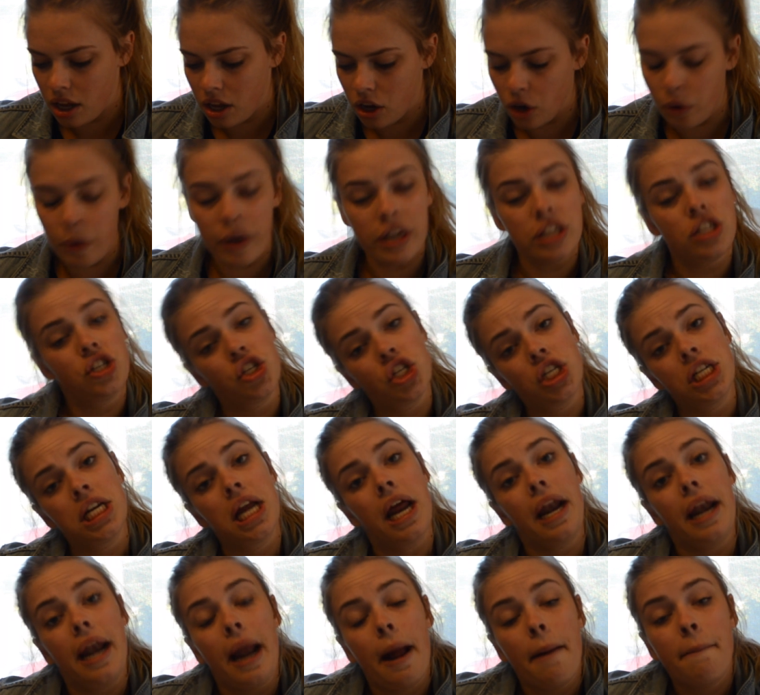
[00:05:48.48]
Question
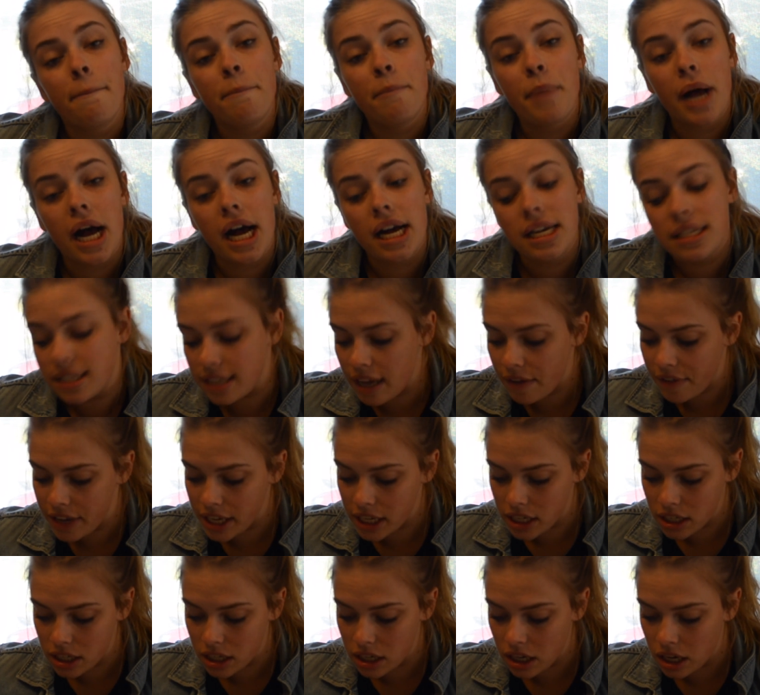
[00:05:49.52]
number 7.
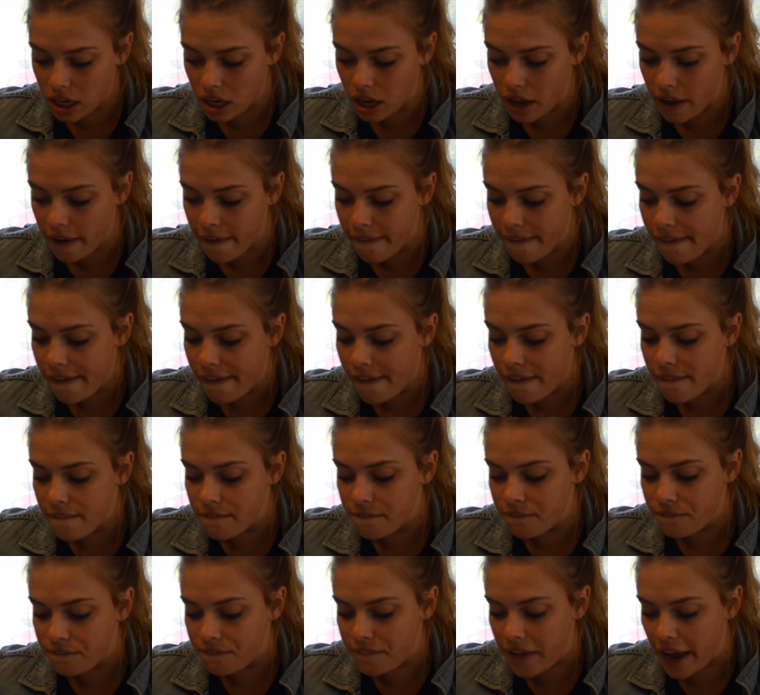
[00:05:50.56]

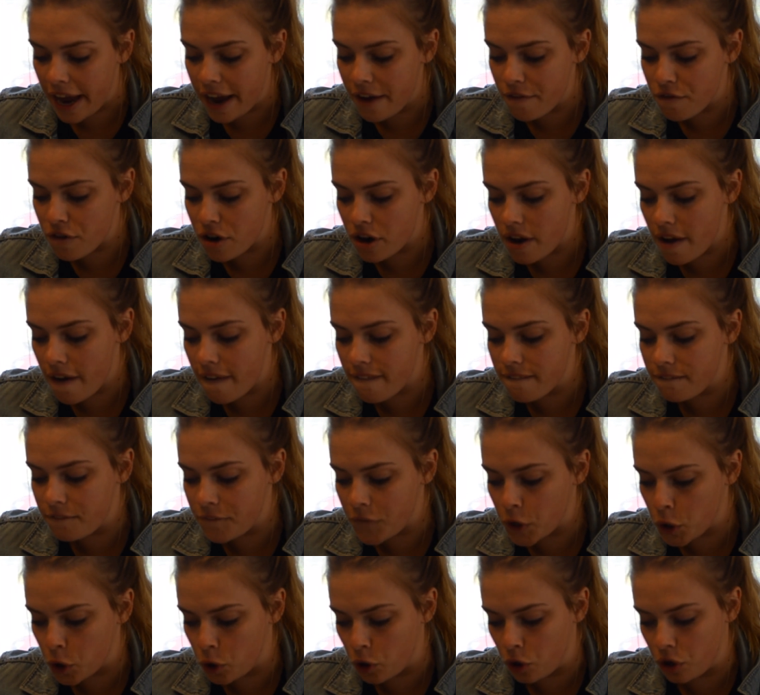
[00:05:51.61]
Favorite
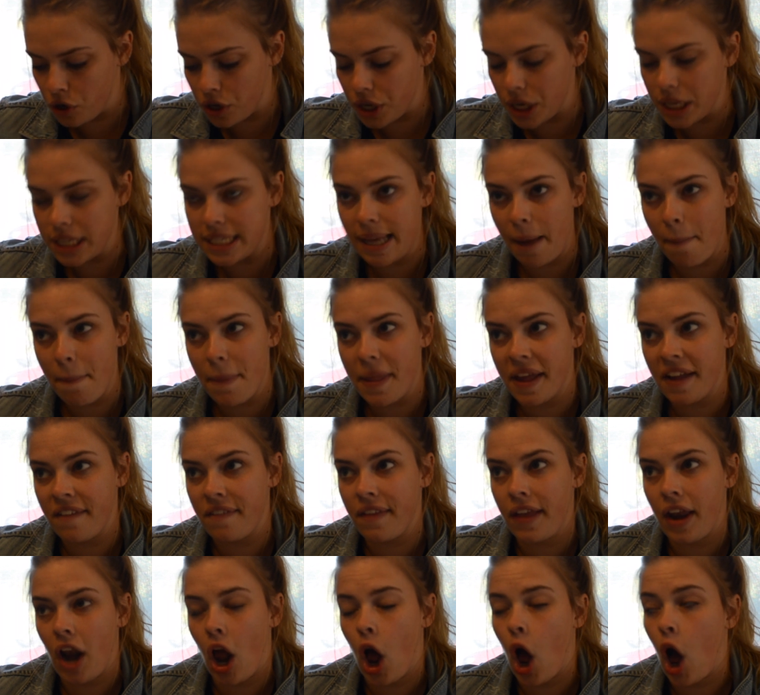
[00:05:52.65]
food, something
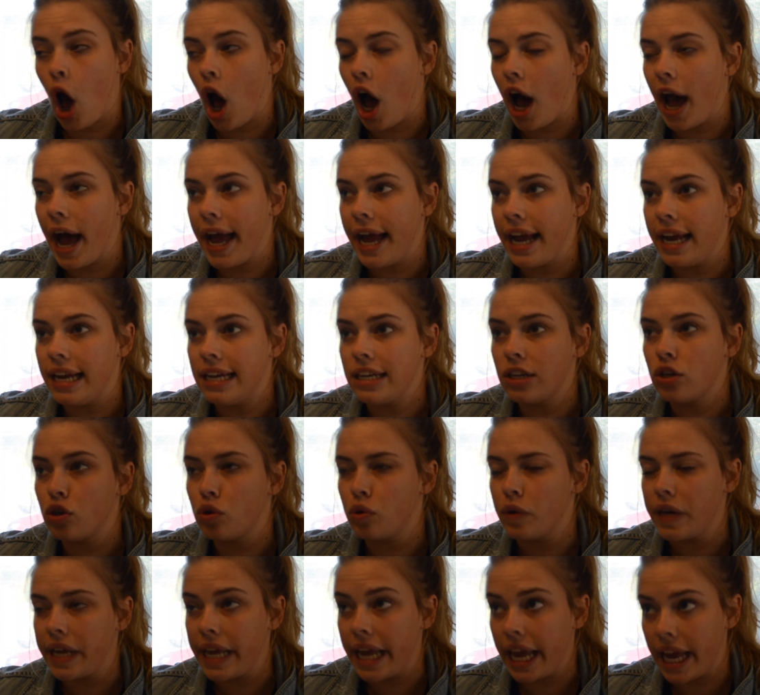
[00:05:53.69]
that I
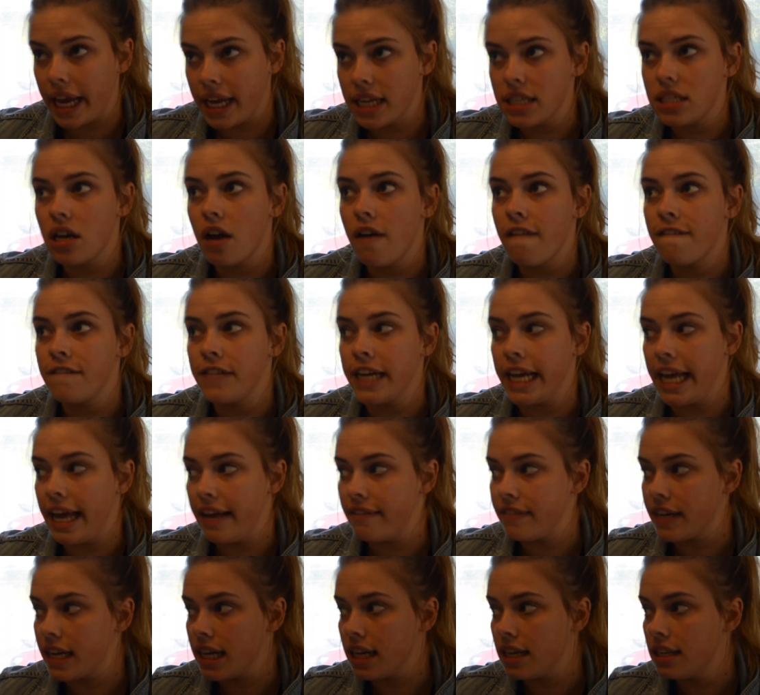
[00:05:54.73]
could eat
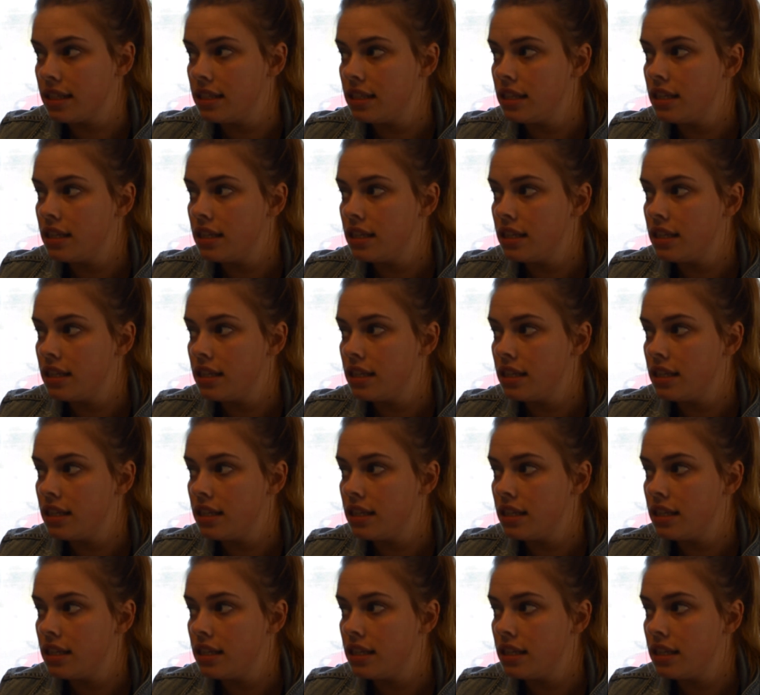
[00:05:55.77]
forever.